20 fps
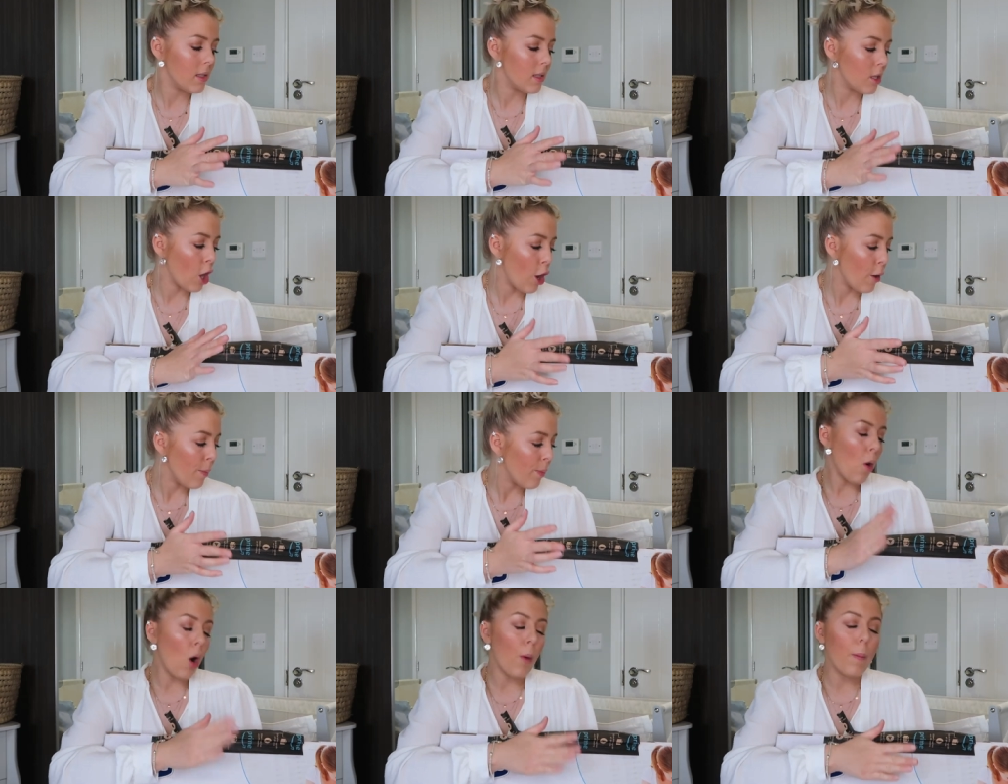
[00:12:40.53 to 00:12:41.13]
So
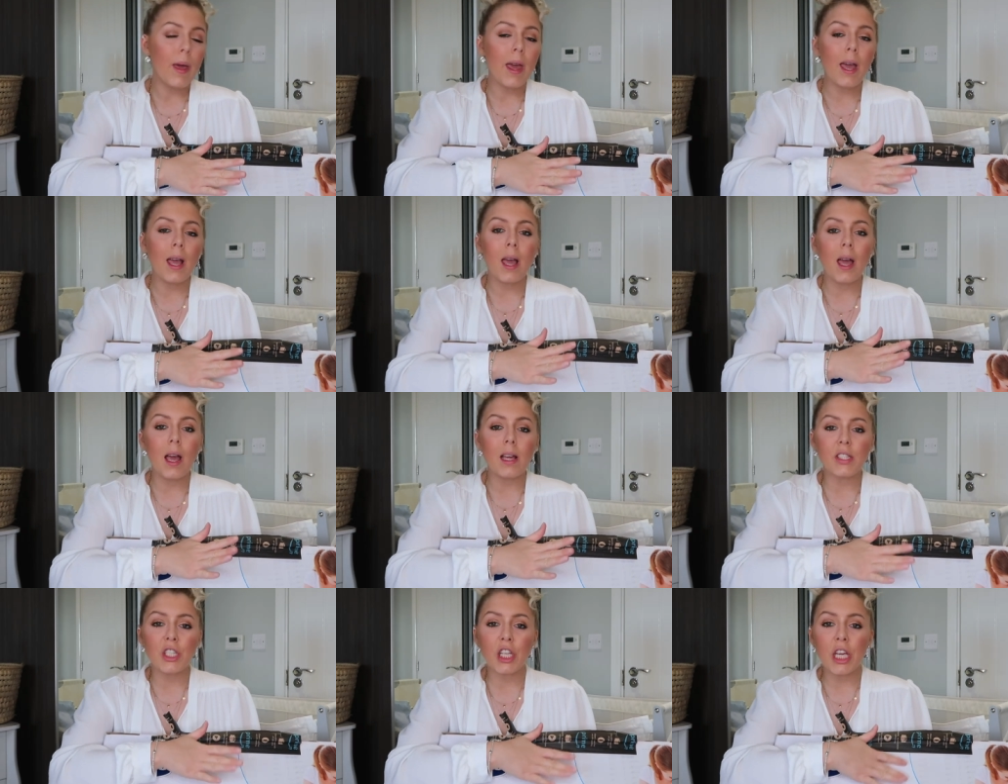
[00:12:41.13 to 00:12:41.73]
popping
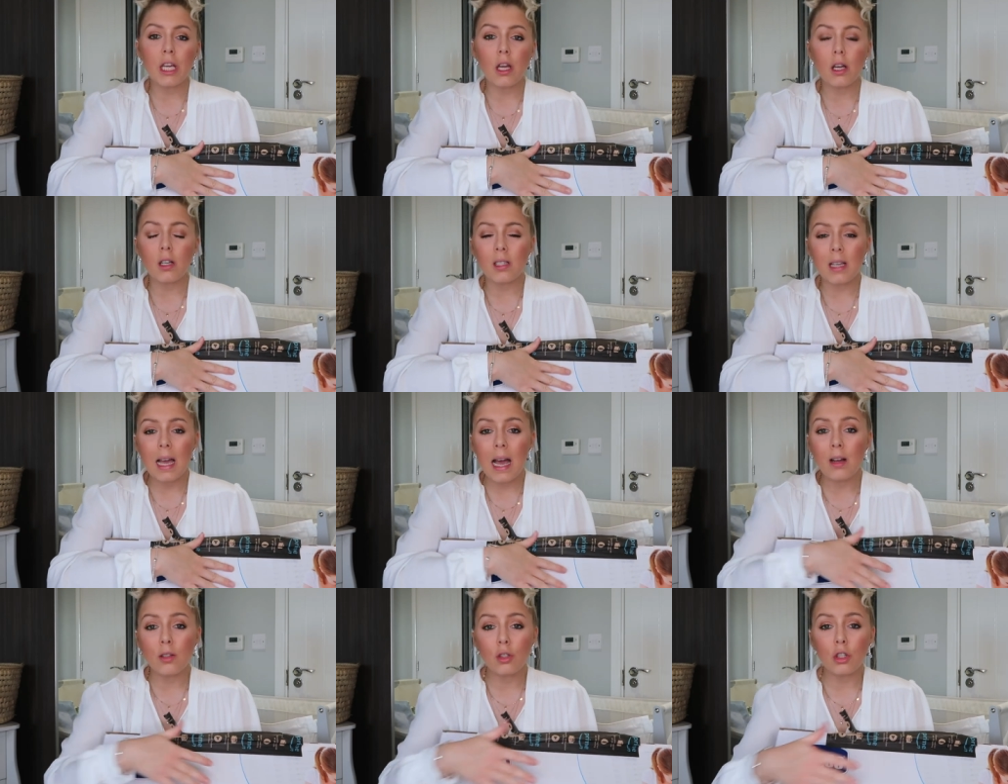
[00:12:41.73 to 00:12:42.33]
Chicco
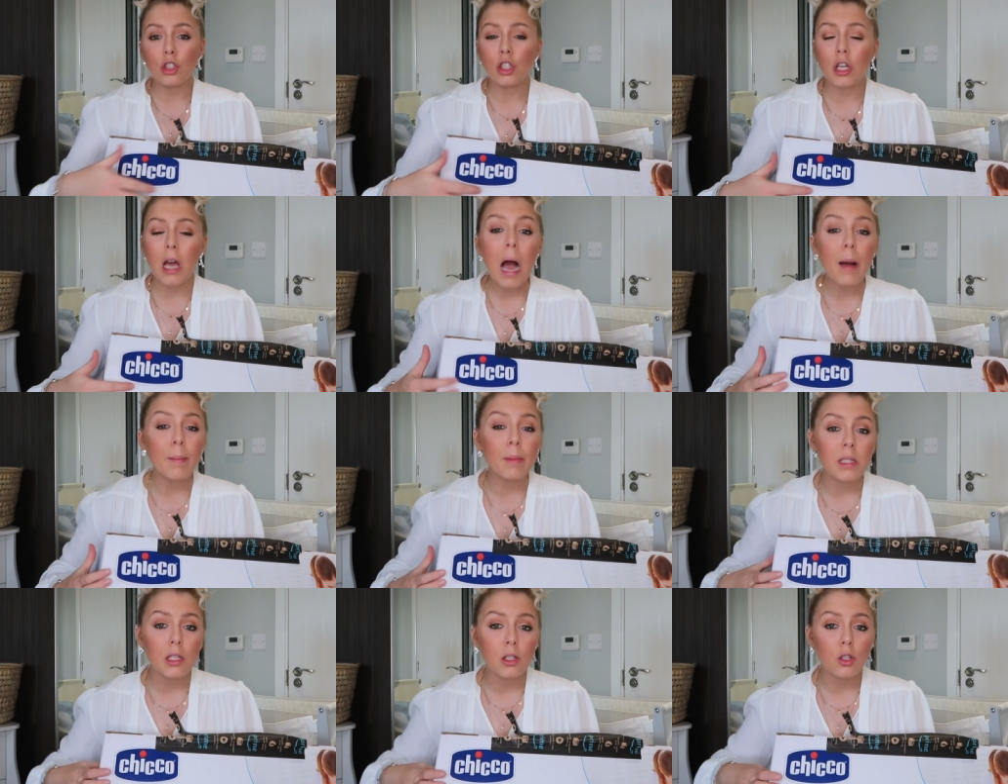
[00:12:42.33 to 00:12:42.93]
scales onto your
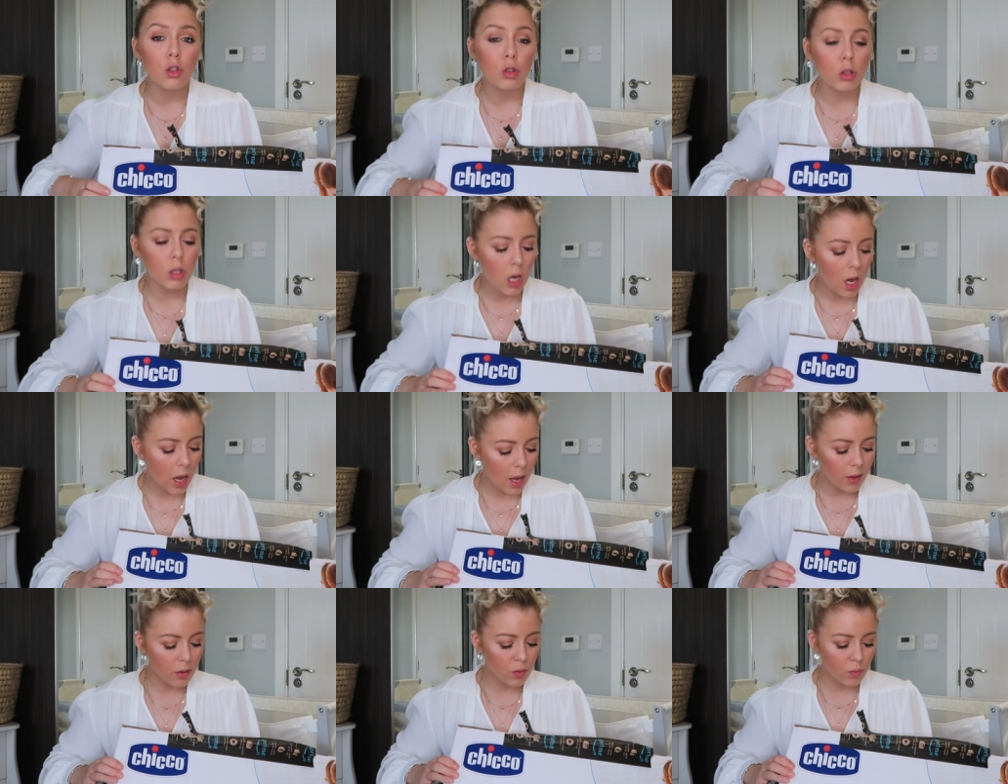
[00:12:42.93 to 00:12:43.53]
Amazon
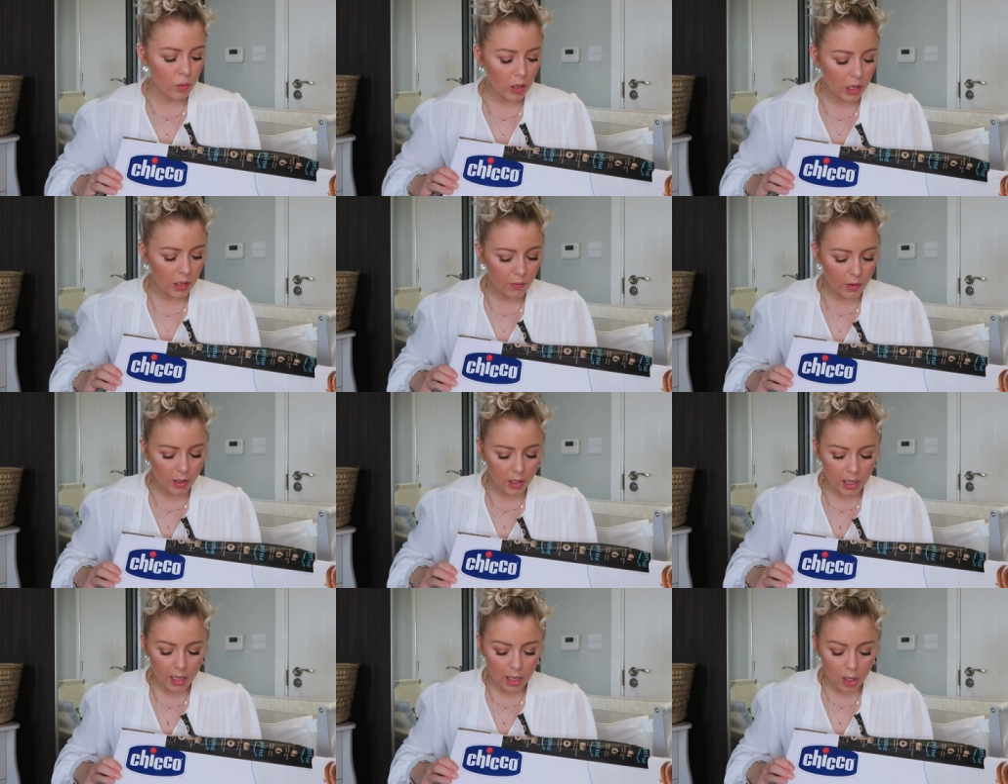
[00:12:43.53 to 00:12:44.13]
order is really,
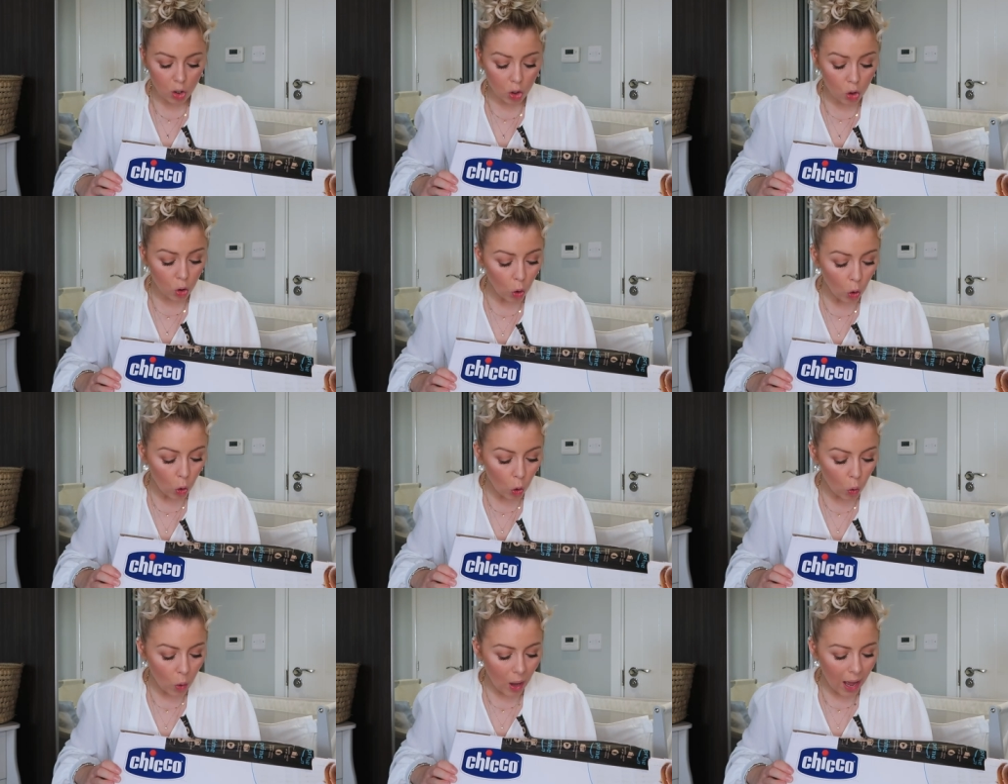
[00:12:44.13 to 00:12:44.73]
really
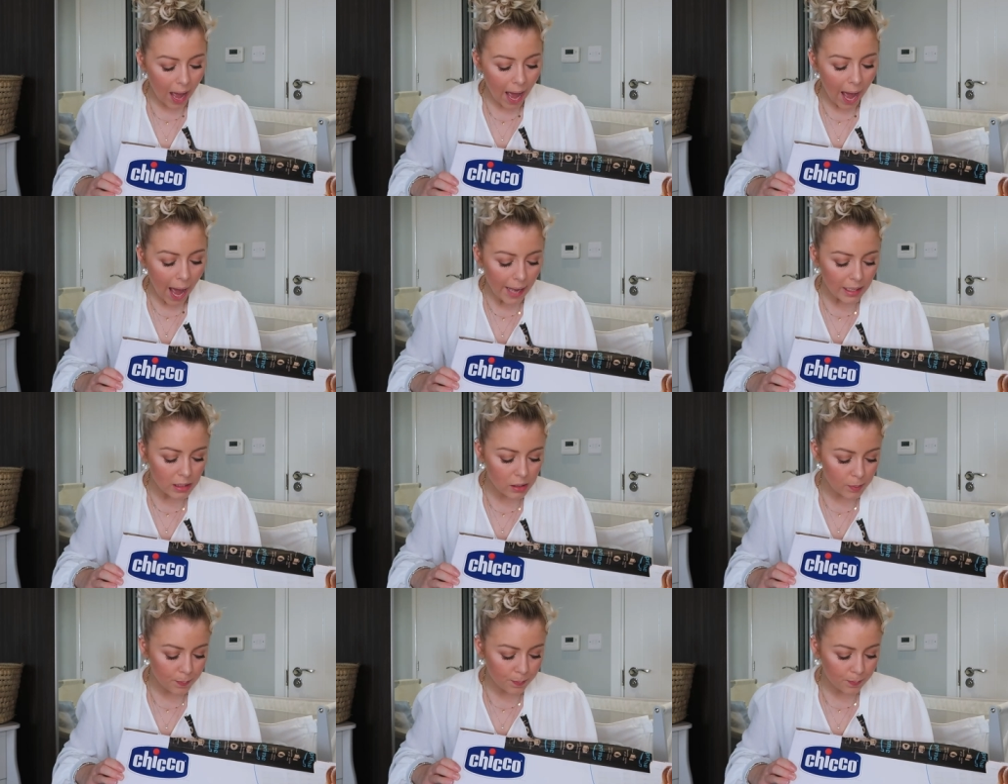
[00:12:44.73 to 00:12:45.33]
cool
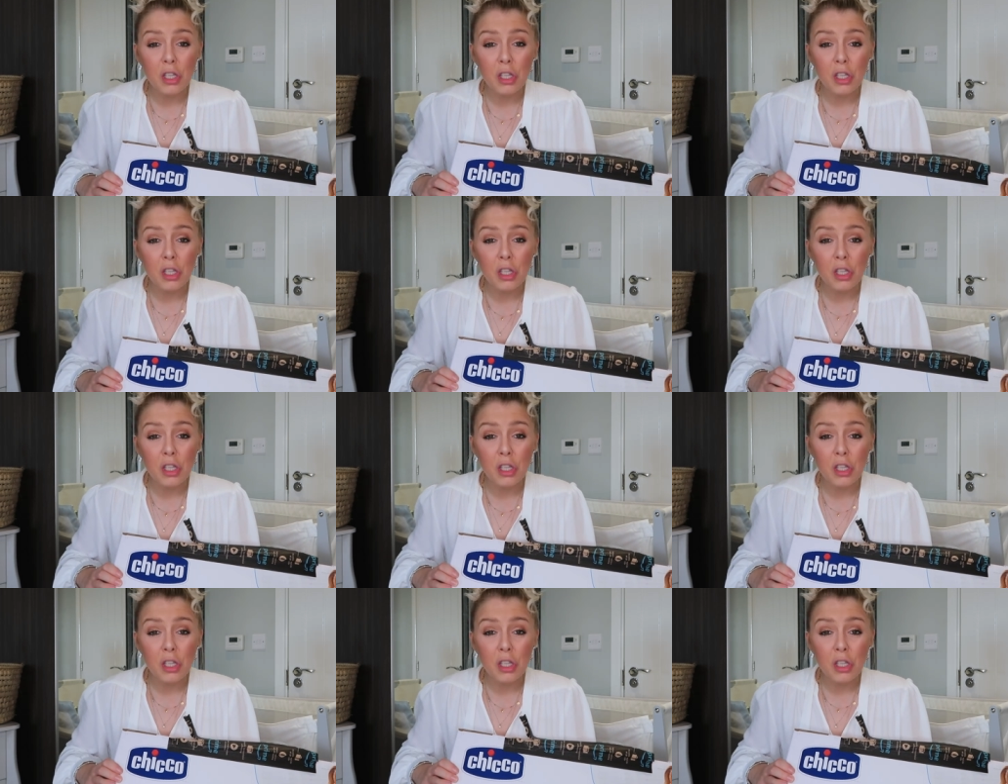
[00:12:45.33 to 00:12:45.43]
and